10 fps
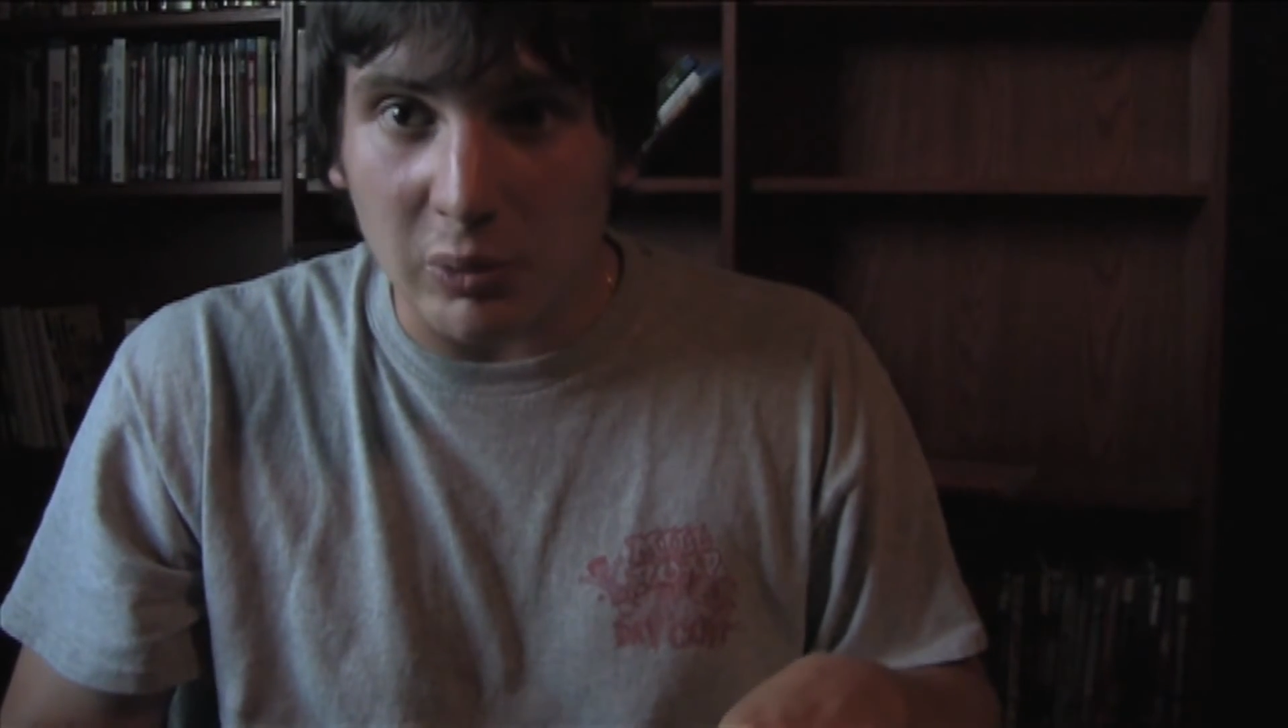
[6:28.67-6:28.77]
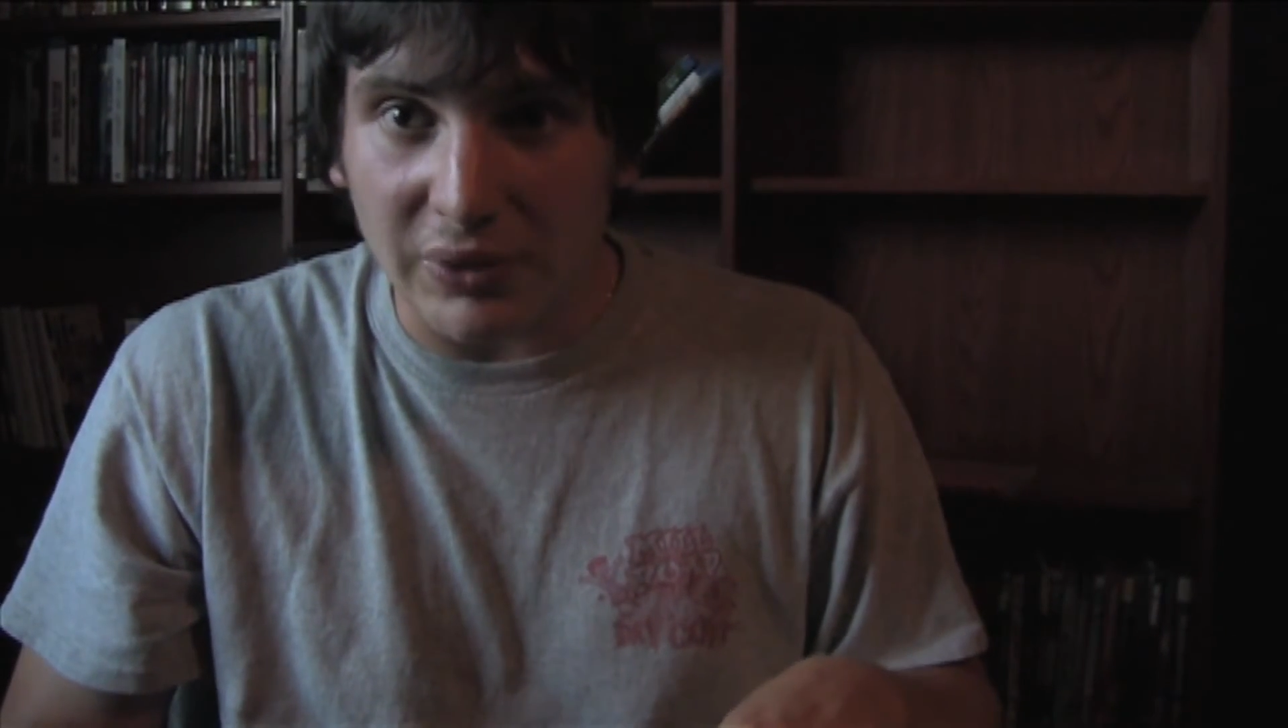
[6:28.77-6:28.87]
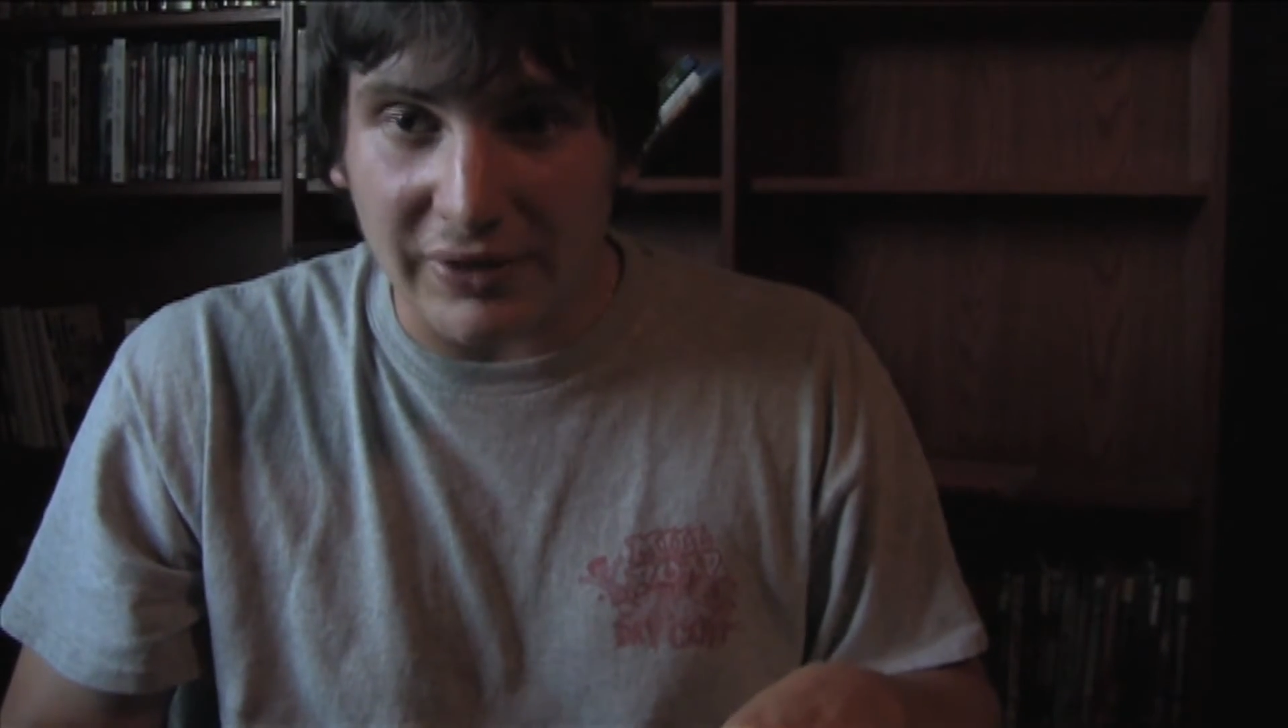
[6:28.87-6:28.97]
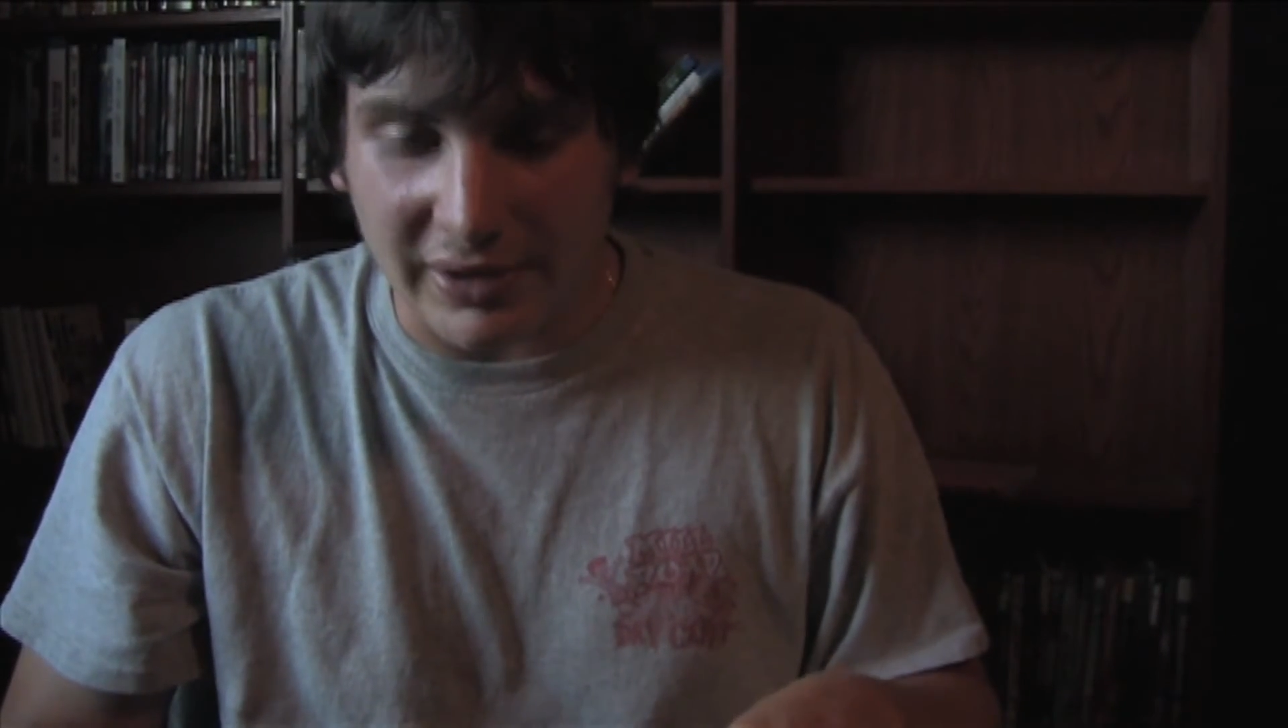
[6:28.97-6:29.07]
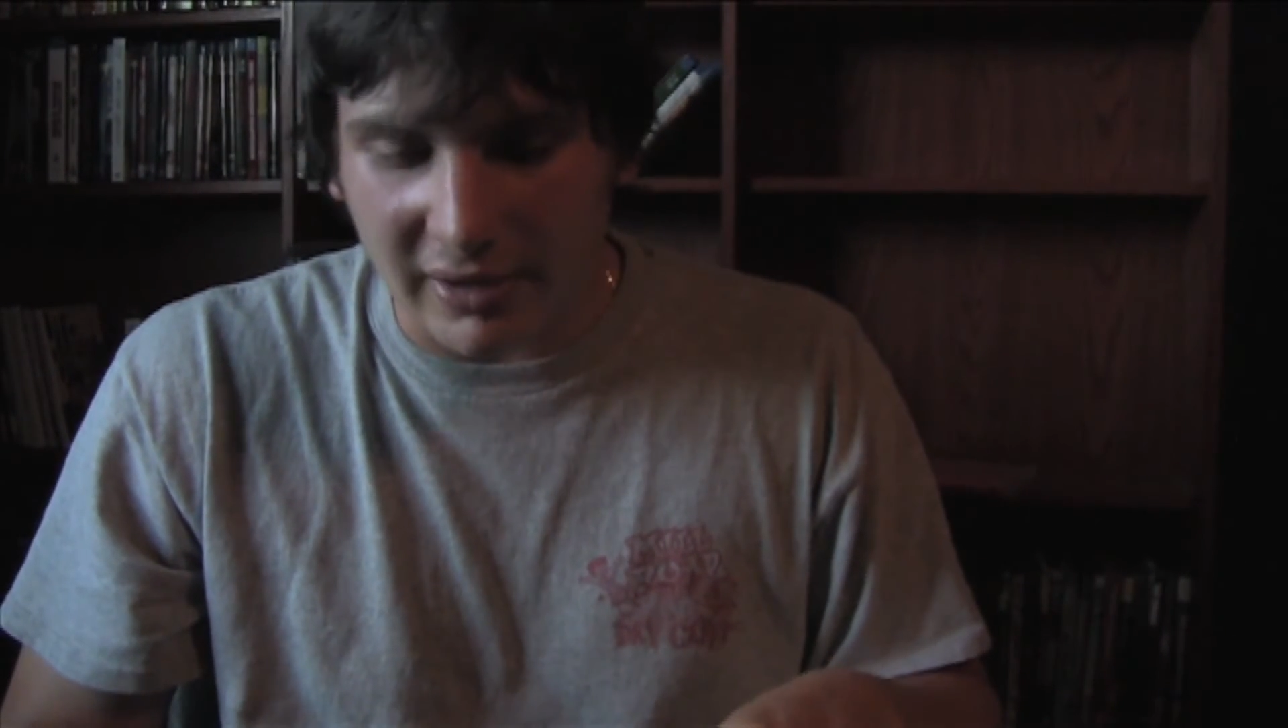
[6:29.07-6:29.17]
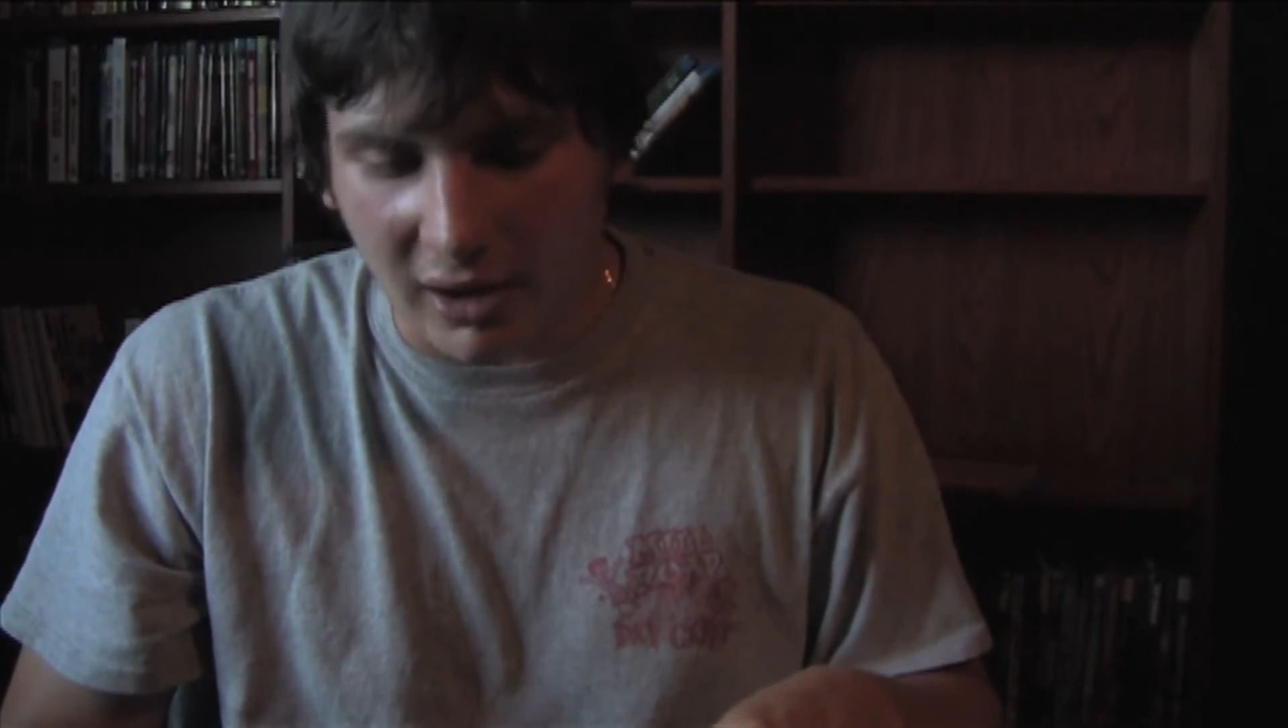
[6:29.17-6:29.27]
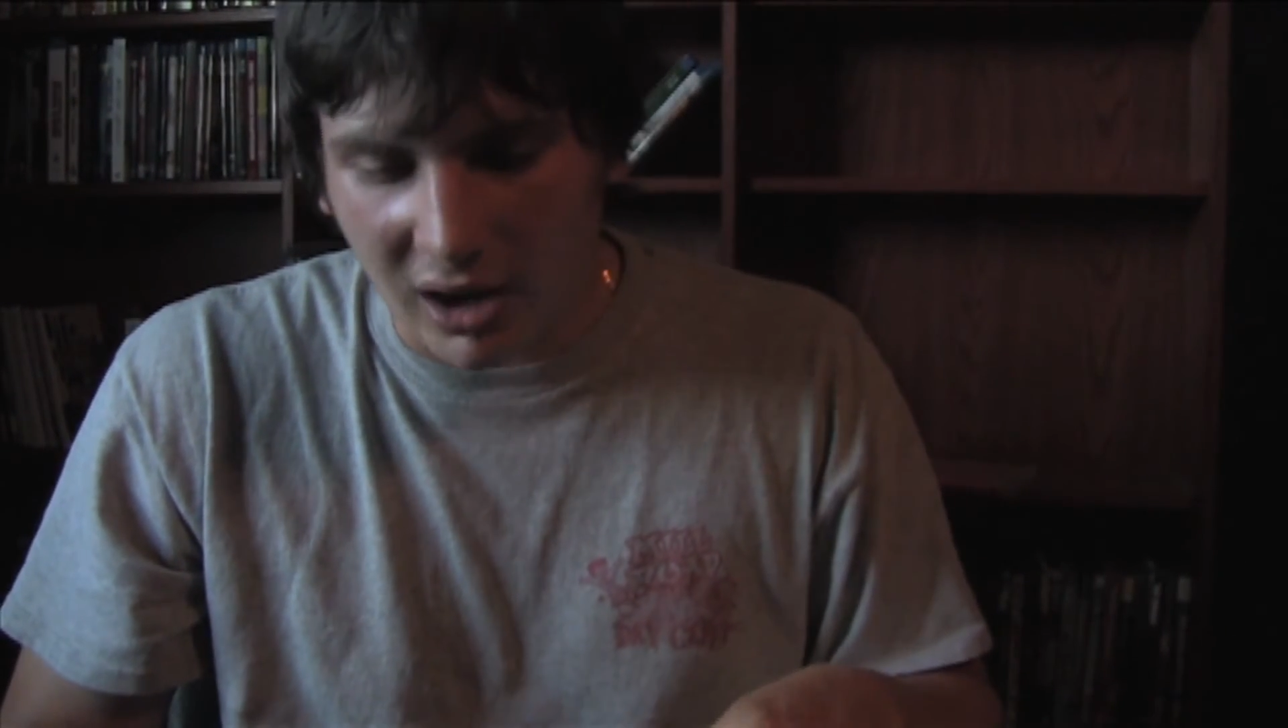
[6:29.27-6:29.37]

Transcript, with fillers: Rebel Without a